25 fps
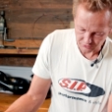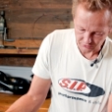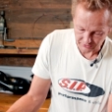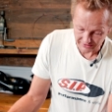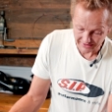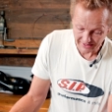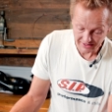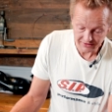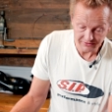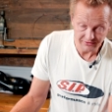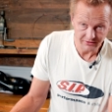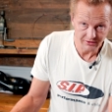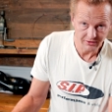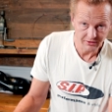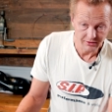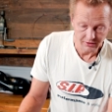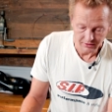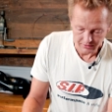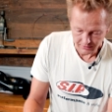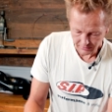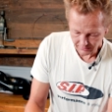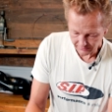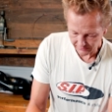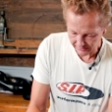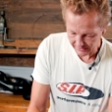To get
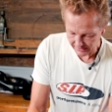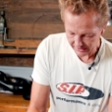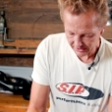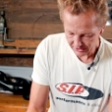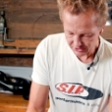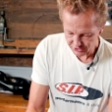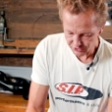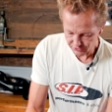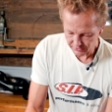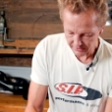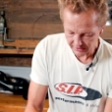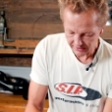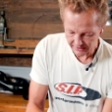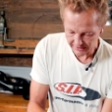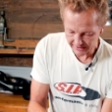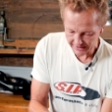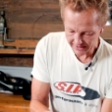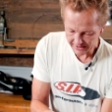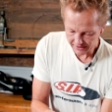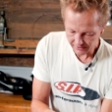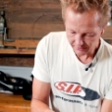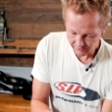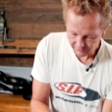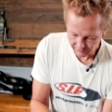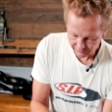the actual
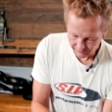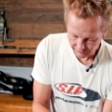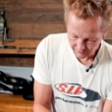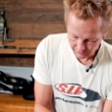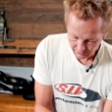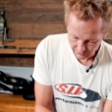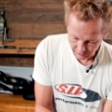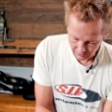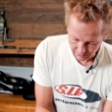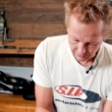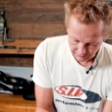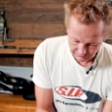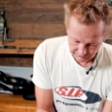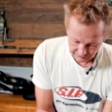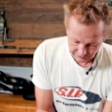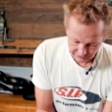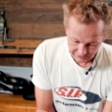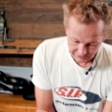length of